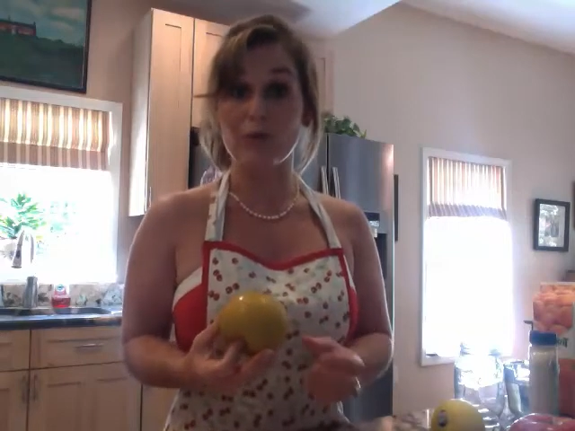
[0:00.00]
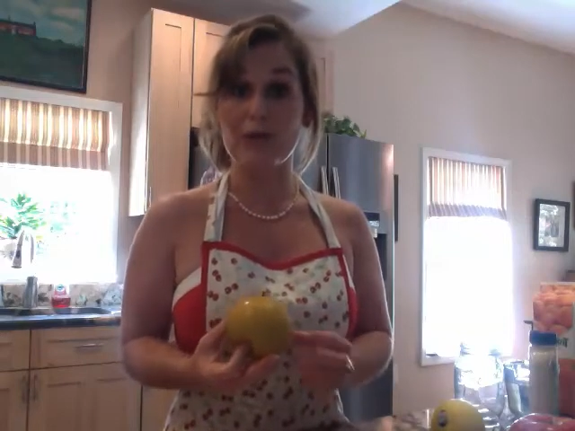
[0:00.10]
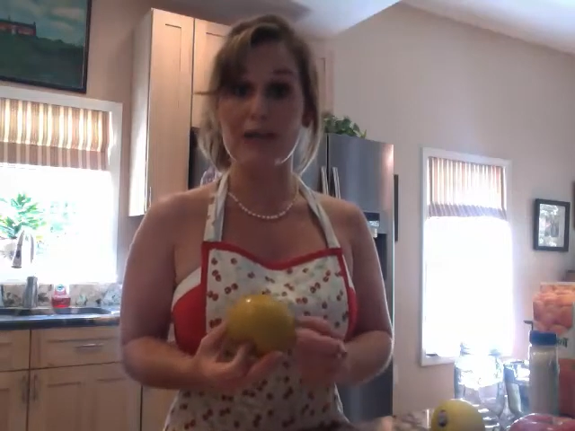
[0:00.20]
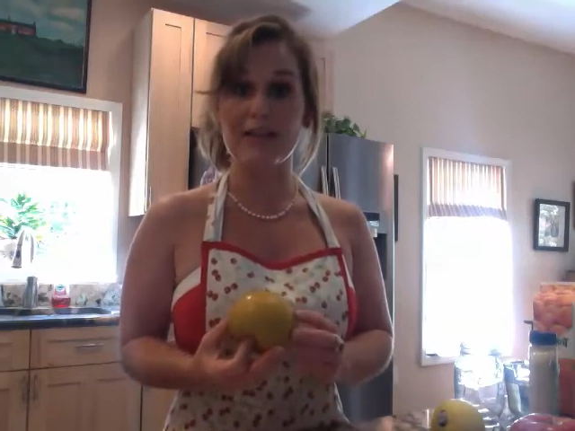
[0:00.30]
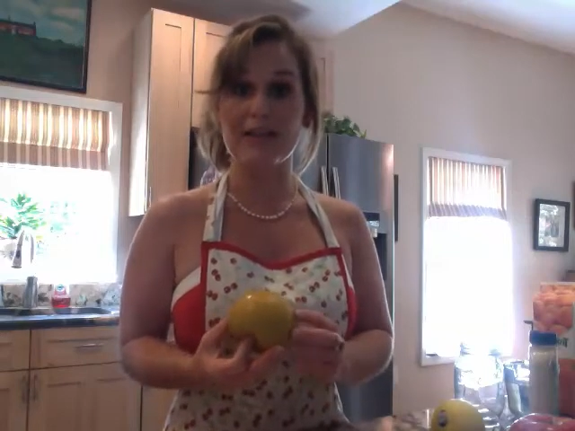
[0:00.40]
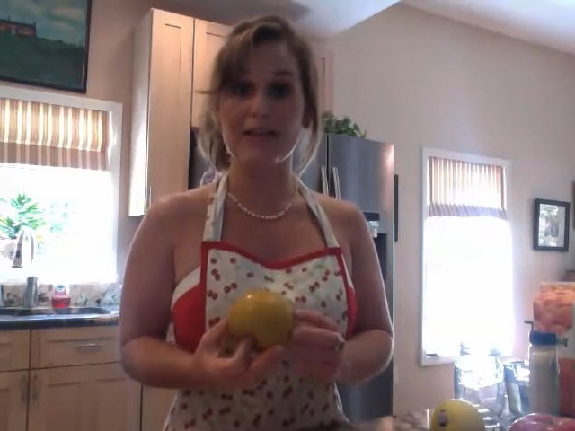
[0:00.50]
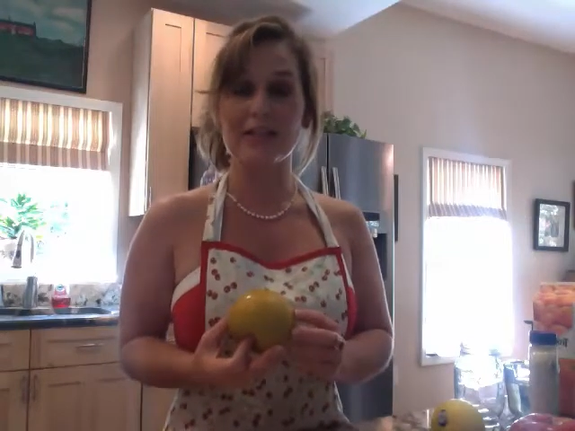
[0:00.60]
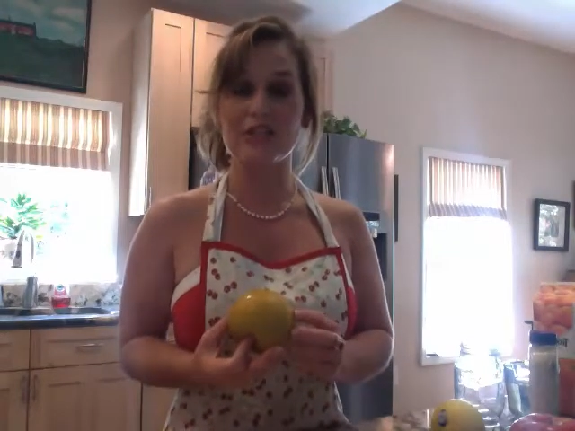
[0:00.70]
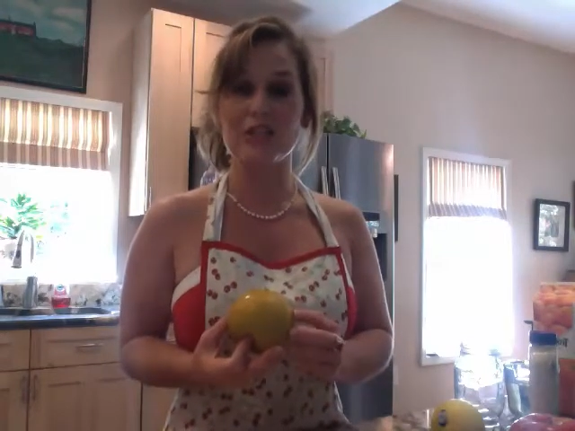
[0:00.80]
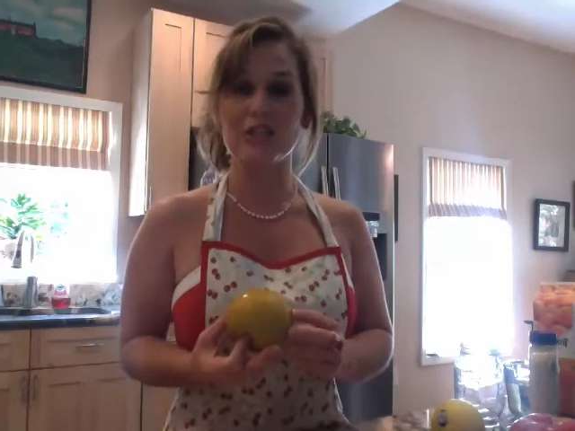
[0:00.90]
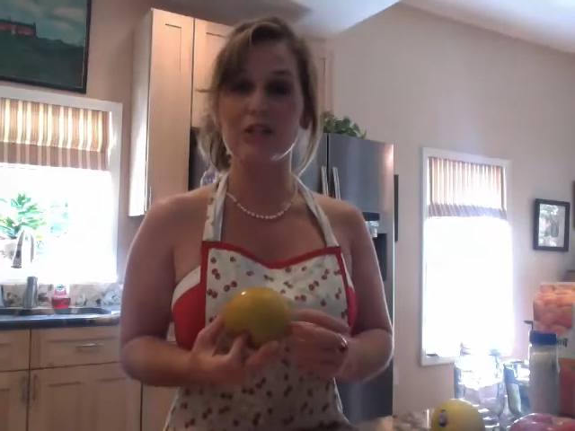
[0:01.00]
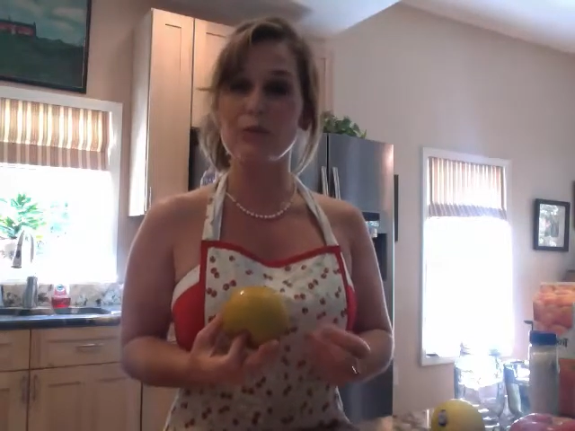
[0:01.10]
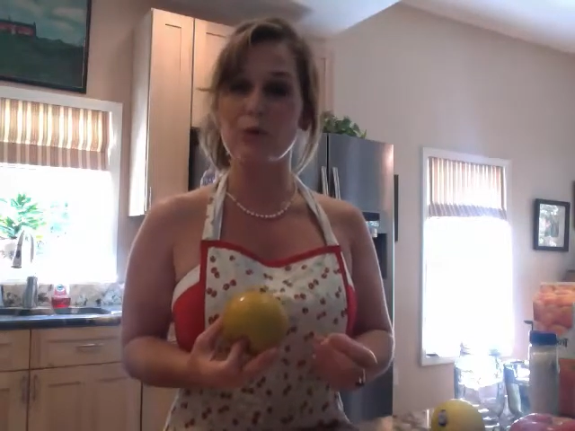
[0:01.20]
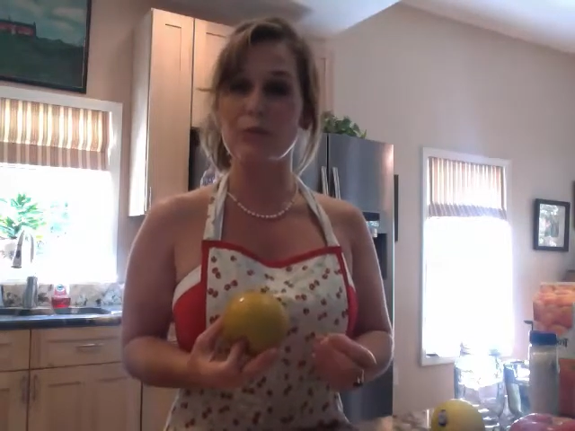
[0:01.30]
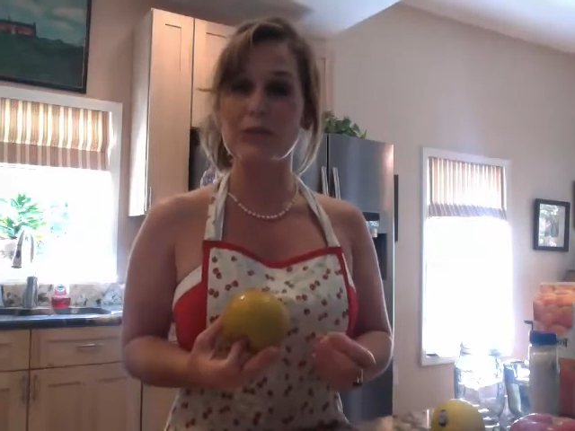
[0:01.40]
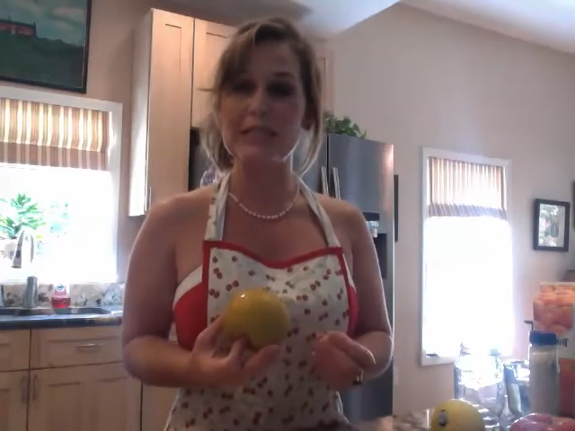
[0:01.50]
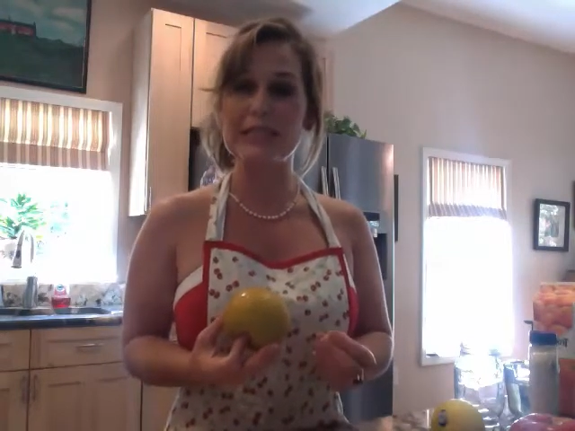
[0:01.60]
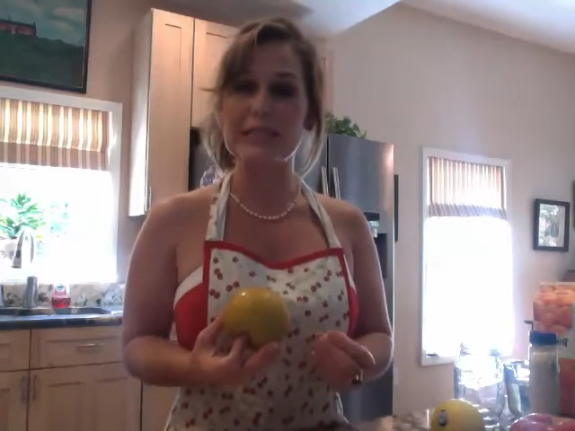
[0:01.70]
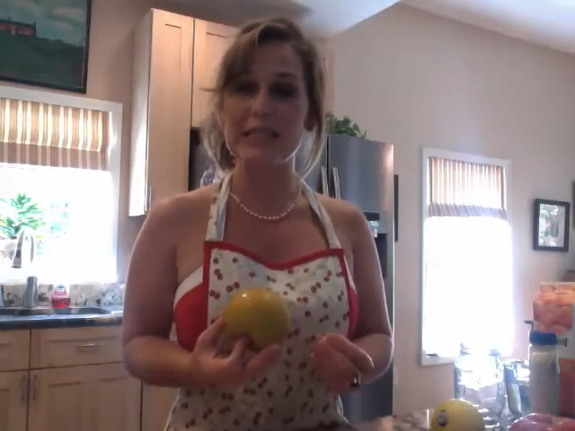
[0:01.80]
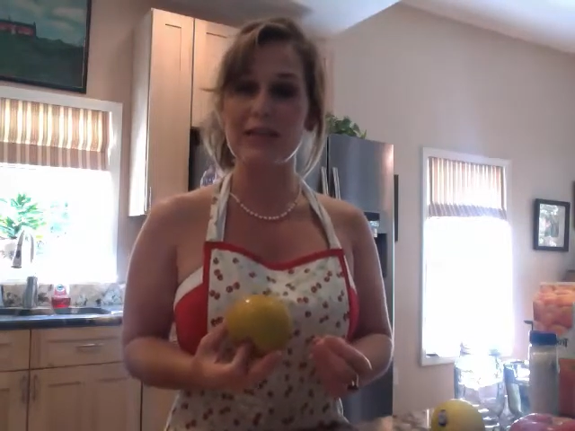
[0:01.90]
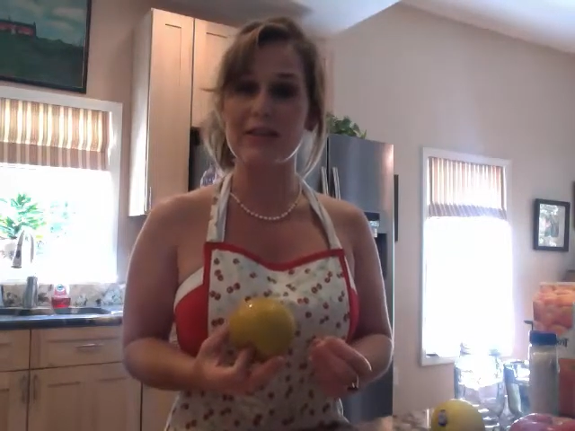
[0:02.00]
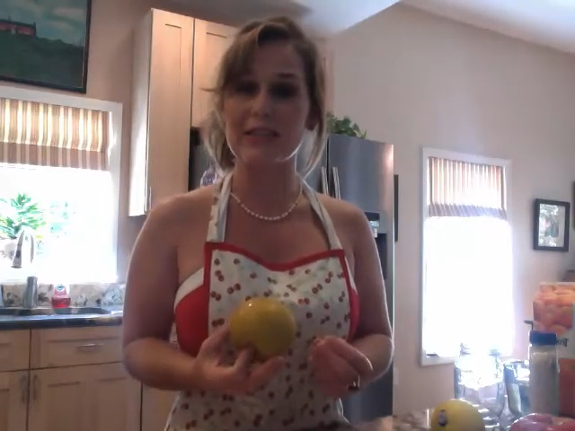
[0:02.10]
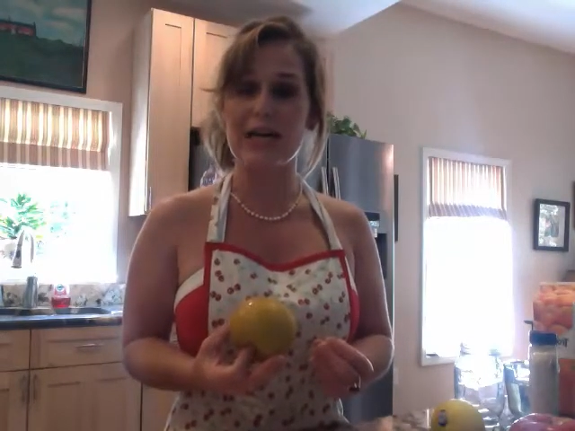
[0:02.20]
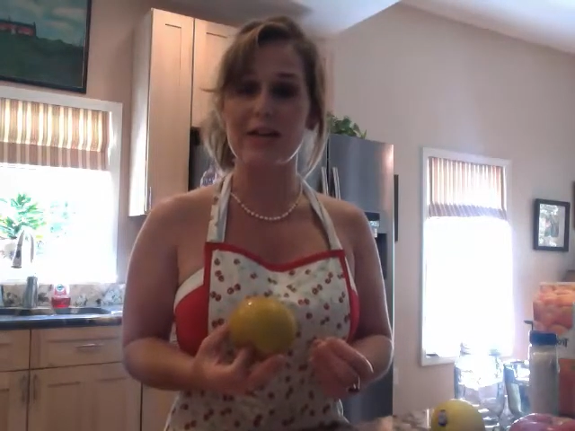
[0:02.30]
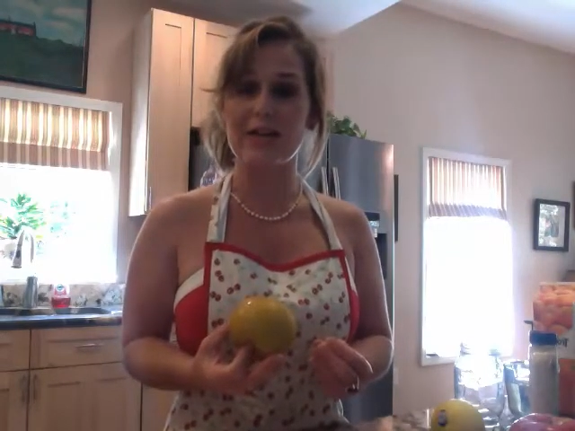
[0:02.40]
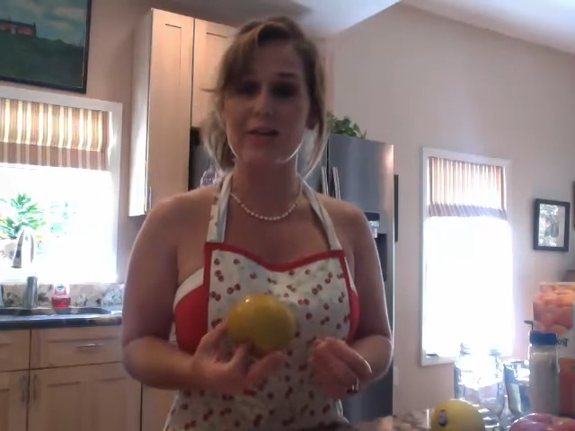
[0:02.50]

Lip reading: and I think that's just a little more pleasing in the salad